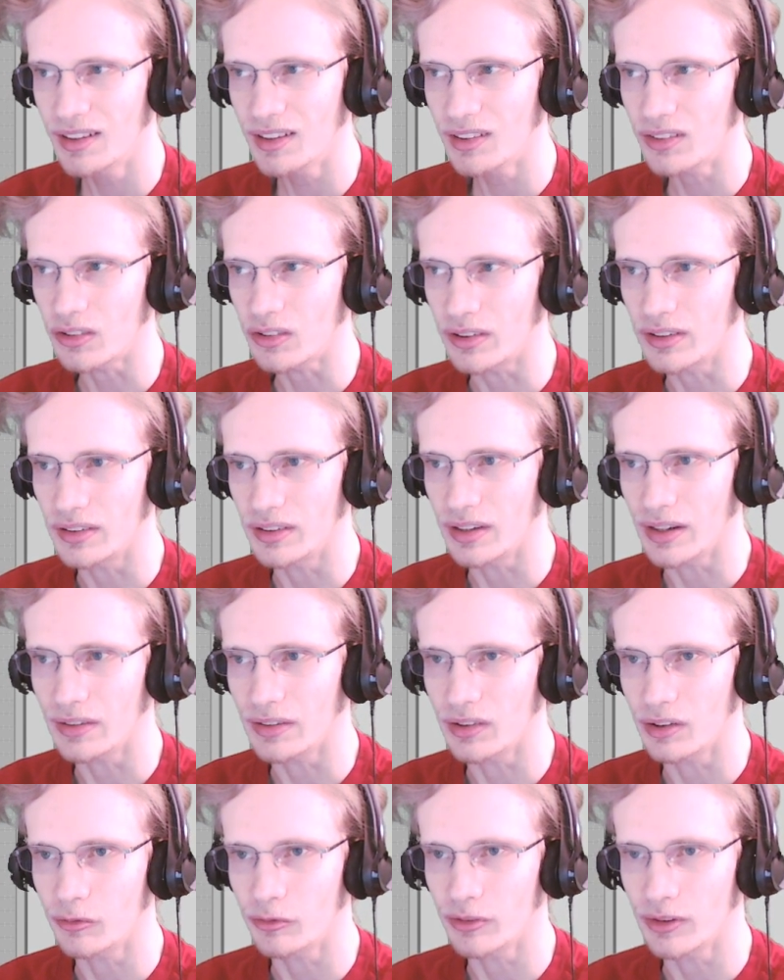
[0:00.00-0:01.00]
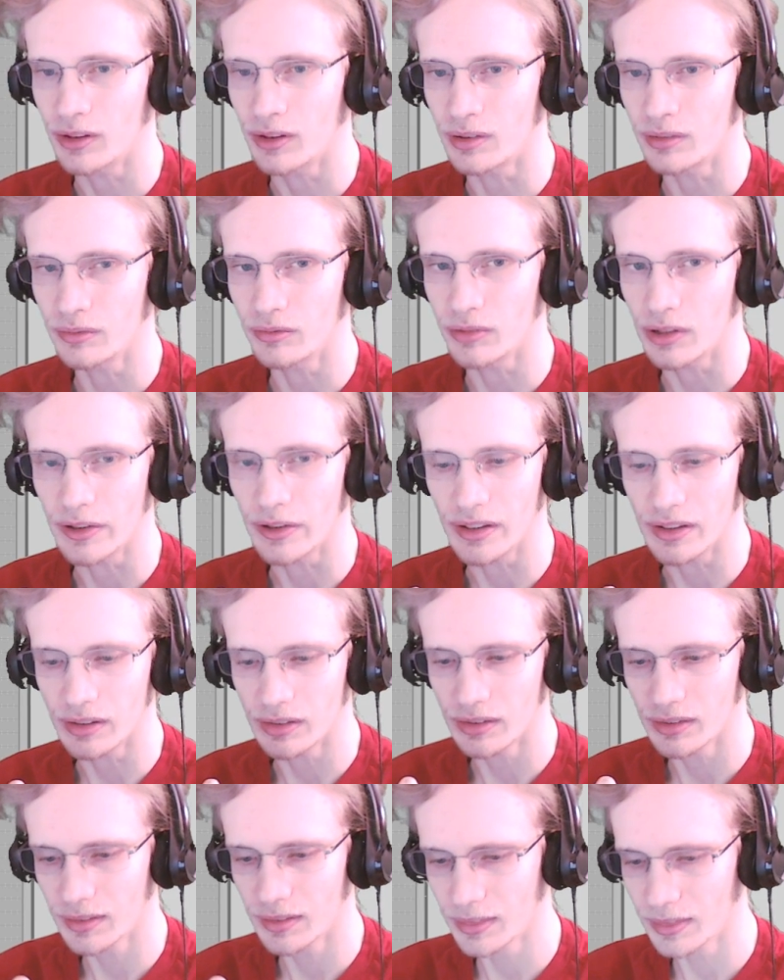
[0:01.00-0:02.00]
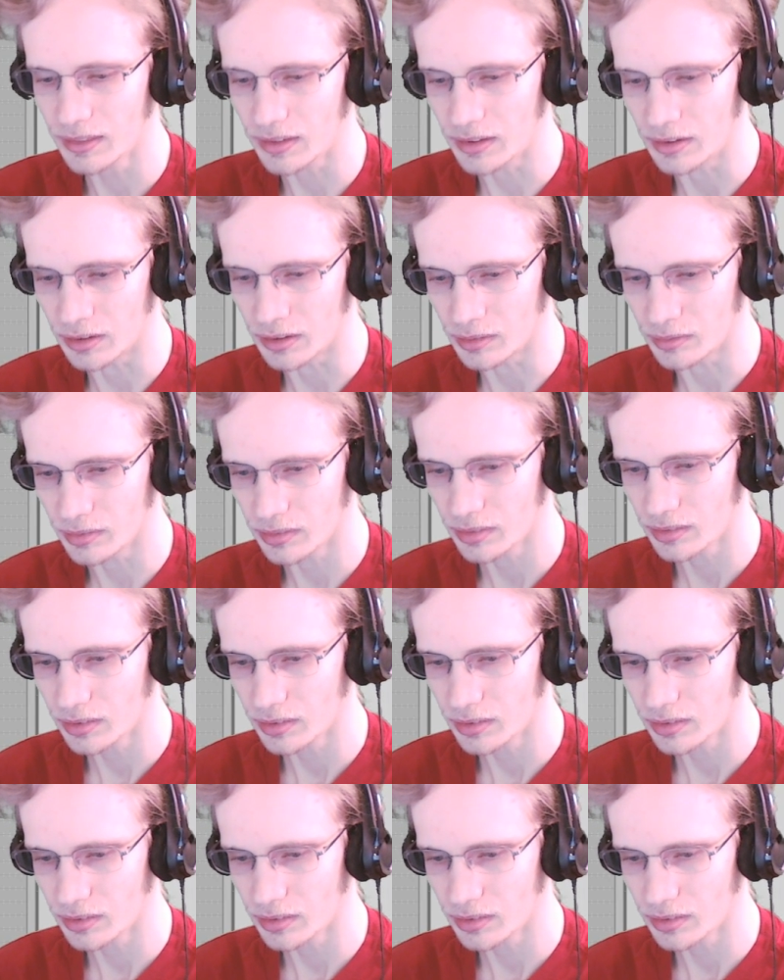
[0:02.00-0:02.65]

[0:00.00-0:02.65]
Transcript: So I did feel very, you know,